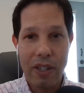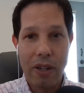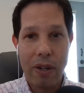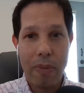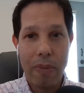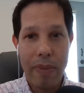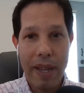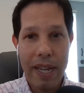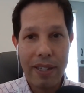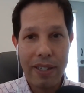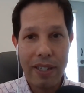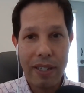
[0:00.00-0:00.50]
It's
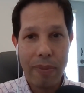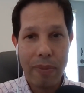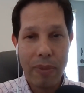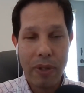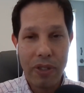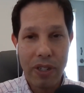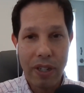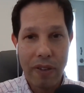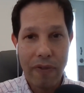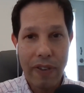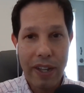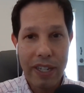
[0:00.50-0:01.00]
our amazing
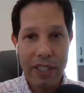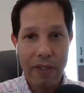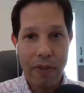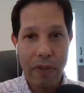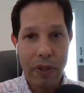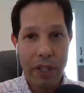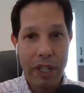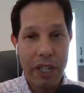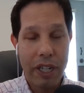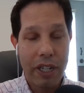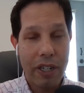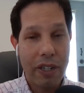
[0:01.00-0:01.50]
music
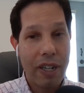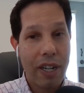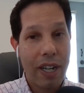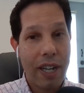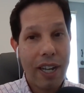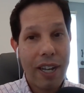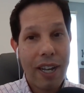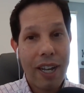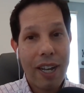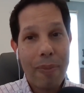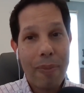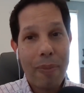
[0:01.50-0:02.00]
festival here,
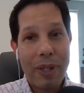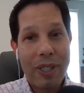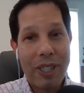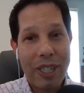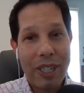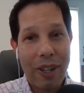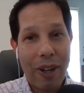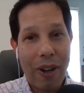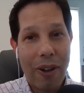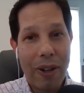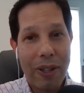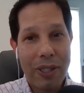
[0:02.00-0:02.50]
but
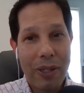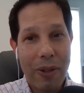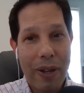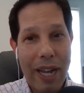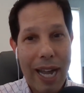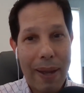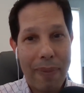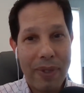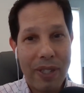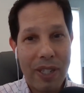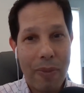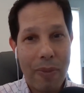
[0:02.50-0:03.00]
she also
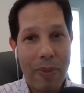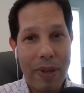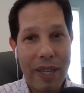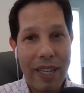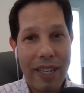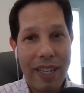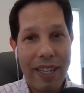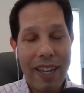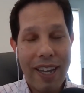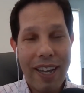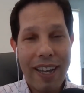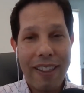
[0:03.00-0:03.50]
happens to be
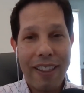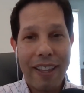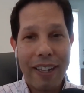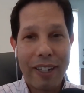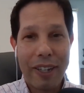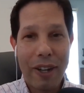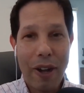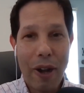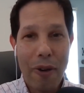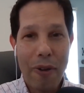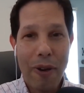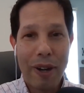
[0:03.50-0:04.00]

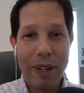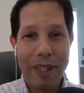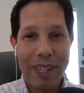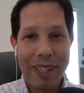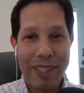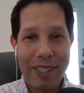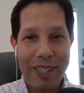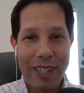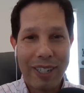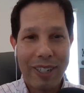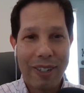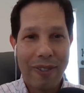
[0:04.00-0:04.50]
the
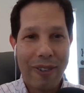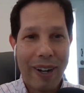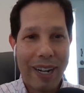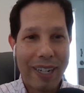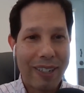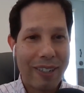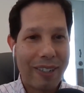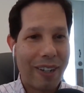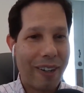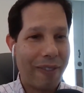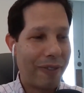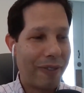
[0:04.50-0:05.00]
co-artistic
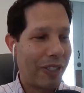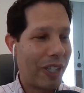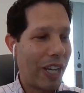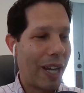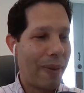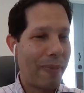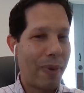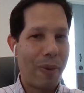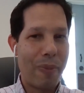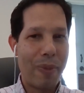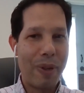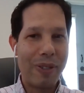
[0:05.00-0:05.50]
director of
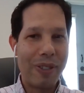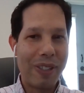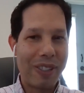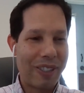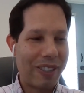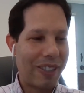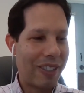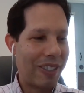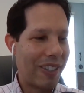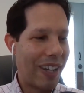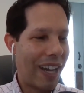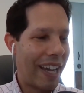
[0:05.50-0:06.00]
Chamber
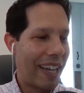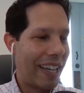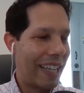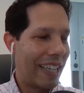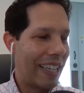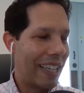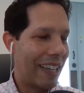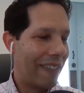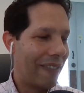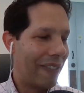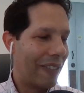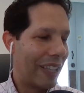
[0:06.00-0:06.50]
Music
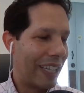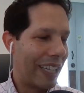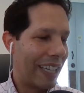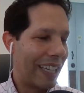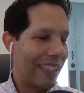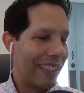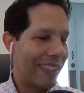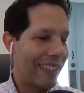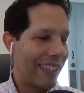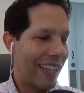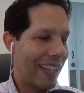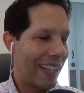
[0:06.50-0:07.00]
Society of
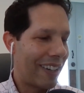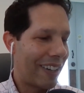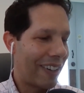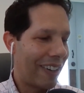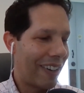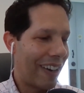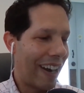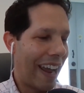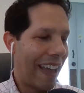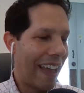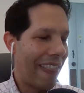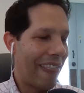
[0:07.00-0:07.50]
Lincoln
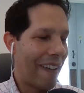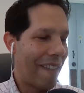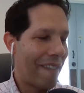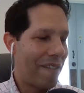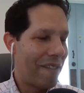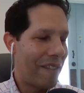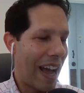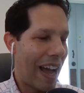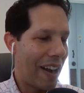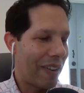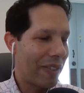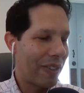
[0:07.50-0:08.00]
Center and
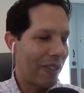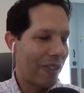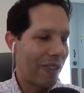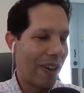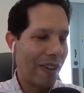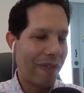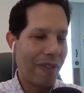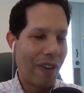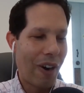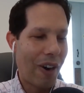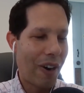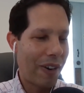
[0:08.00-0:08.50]
the founder
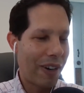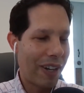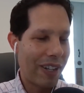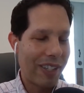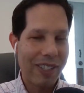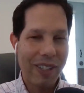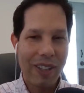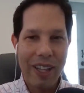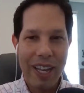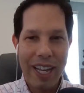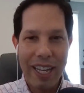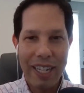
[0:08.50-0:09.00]
of
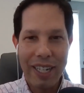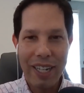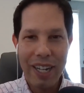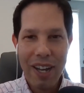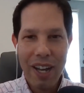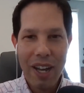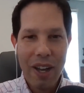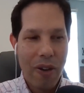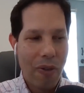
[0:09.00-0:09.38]
Artist Led,